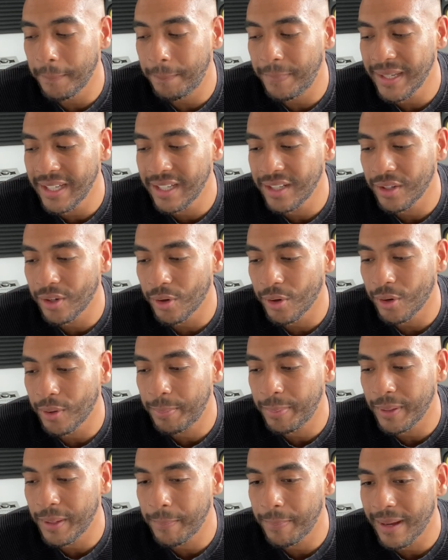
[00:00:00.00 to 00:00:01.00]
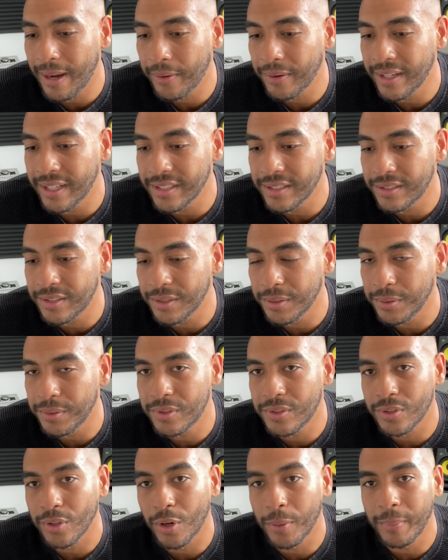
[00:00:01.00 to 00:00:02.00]
being open about it to
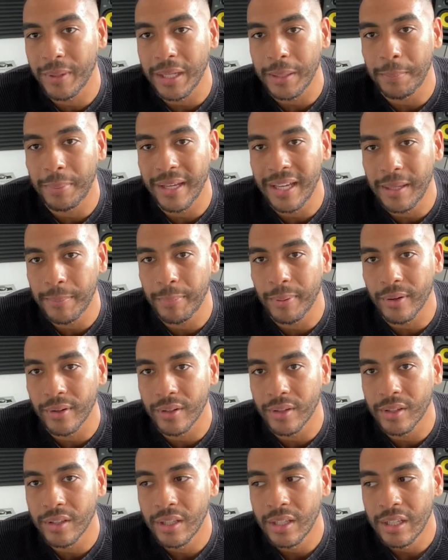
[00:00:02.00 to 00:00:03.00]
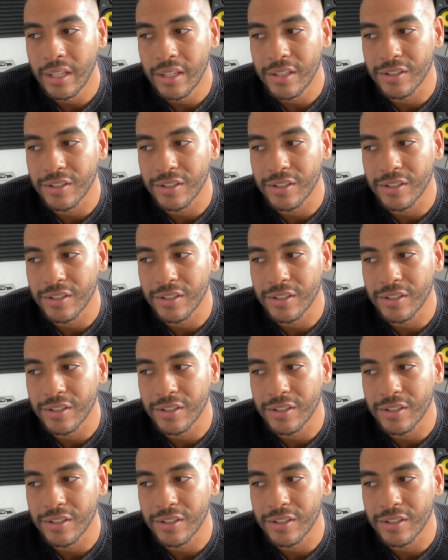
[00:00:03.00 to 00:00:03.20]
so many people,